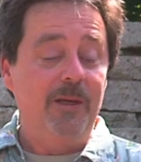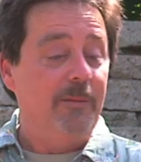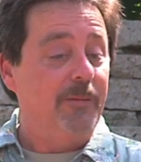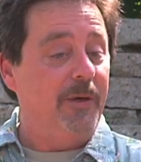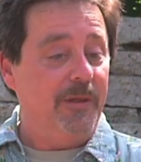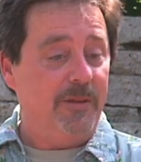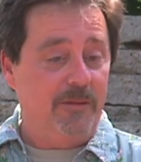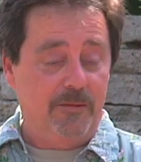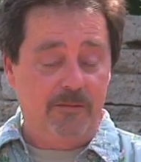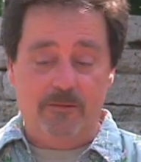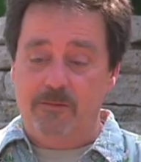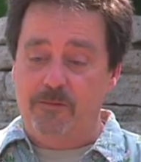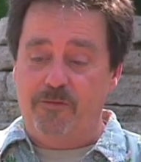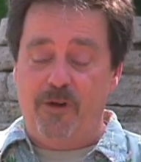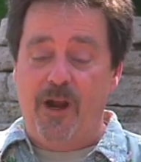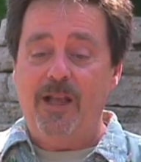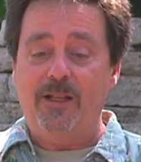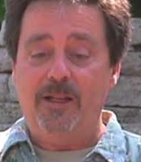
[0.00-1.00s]
But
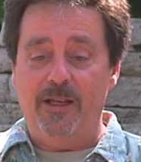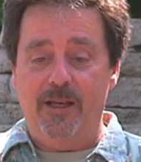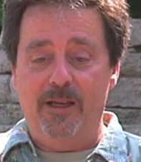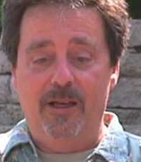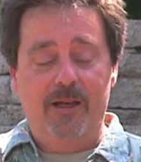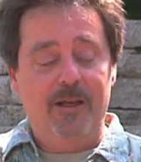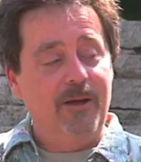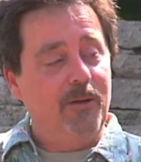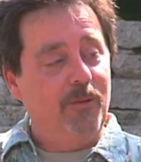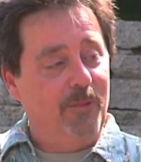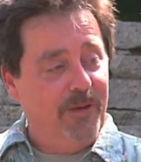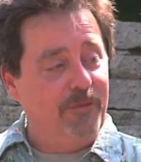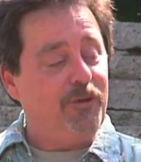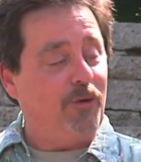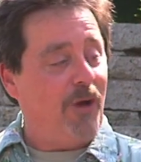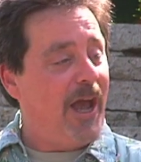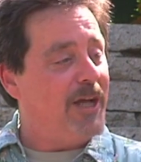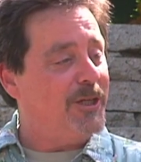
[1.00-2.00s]
frankly, we've
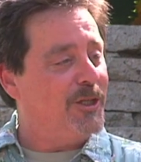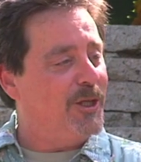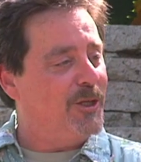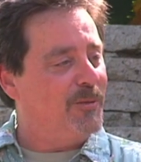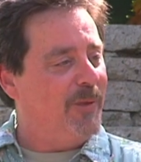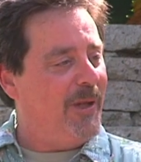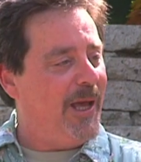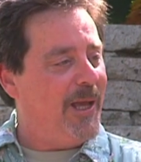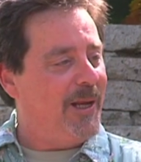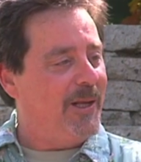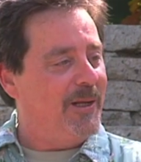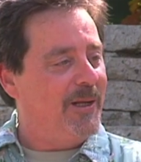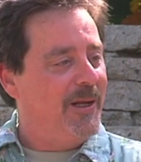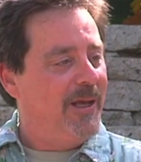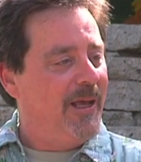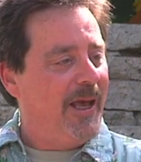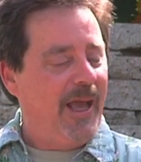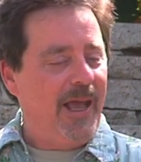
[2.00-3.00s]
trashed this planet,
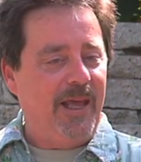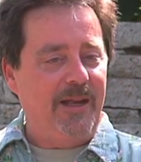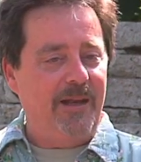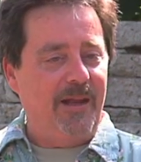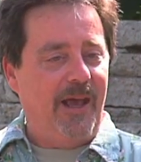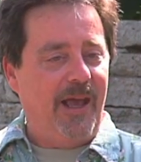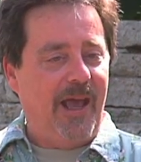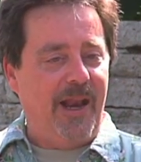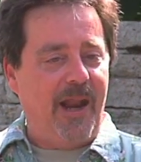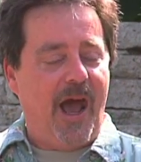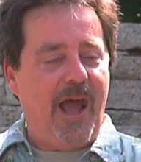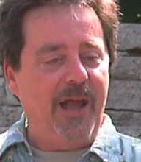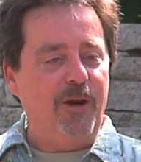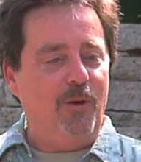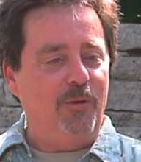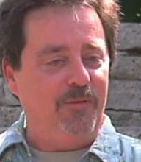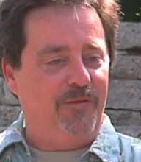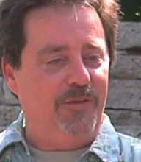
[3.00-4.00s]
and I
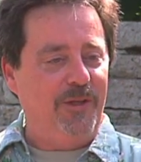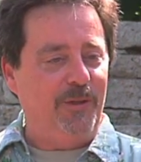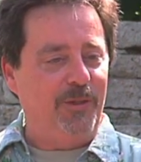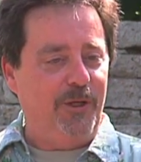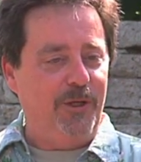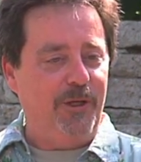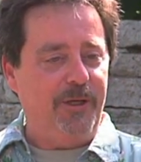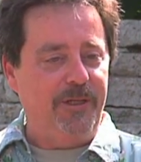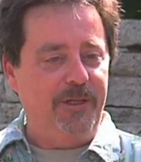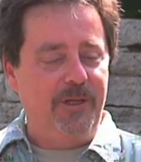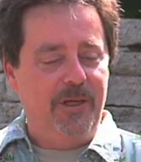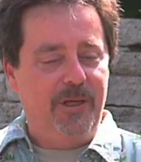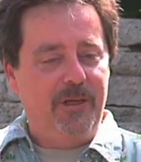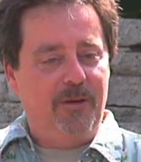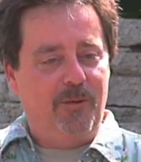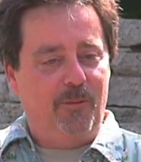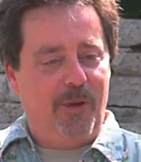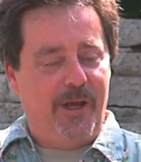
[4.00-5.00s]
don't feel good
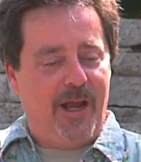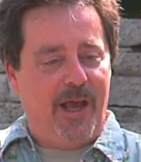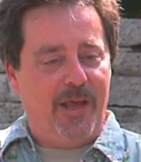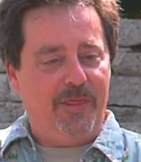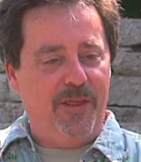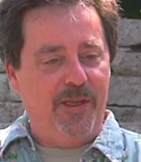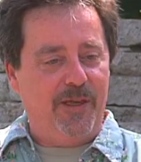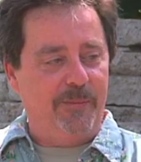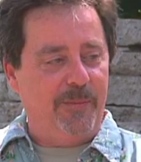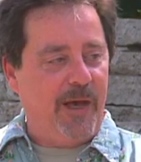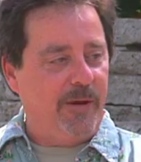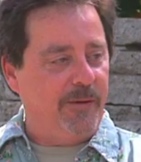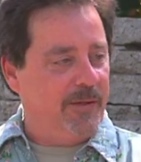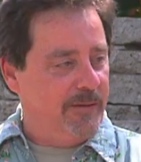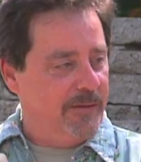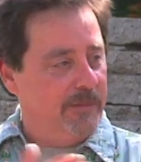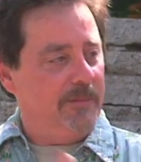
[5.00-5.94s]
when I think about